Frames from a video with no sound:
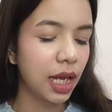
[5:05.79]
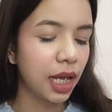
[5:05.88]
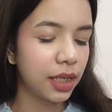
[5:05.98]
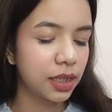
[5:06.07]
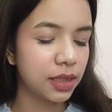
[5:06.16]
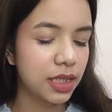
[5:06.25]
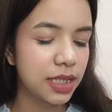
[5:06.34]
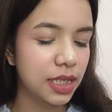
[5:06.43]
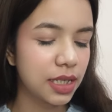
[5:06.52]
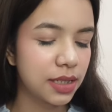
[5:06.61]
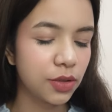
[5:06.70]
and this
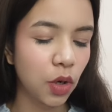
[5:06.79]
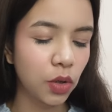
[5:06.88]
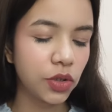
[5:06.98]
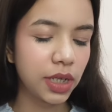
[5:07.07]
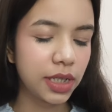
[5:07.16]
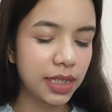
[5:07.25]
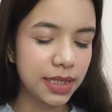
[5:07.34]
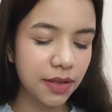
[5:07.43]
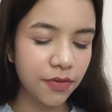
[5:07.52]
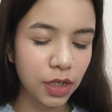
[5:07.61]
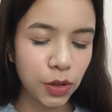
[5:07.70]
is the Dr. Reddy's
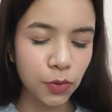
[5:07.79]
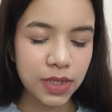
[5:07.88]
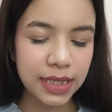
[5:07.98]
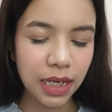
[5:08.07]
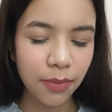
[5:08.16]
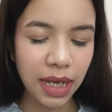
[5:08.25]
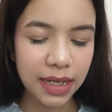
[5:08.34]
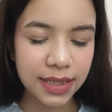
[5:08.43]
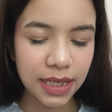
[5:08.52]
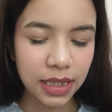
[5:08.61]
Venusia Max